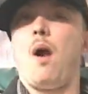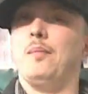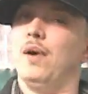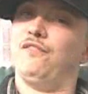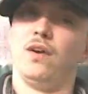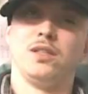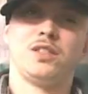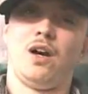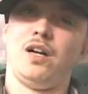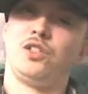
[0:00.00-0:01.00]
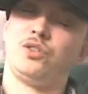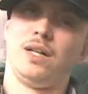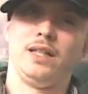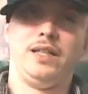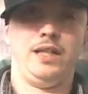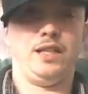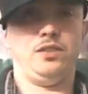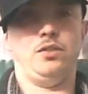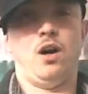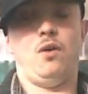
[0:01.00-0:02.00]
Motherfuckers started trickling in,
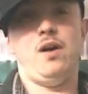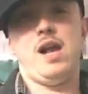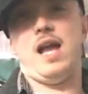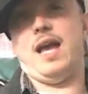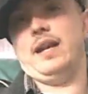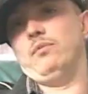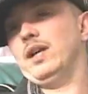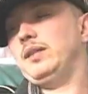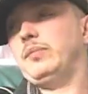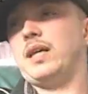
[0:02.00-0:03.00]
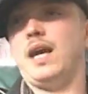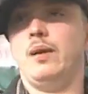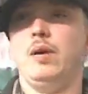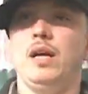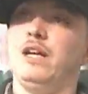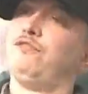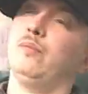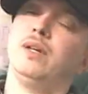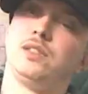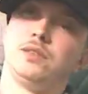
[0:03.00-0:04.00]
and it really became an
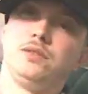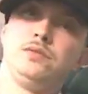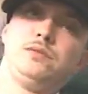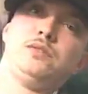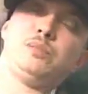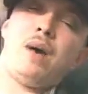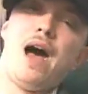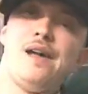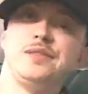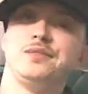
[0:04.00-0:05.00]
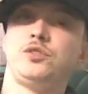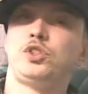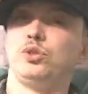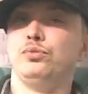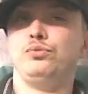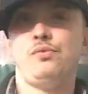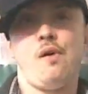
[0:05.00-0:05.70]
infamous spot to,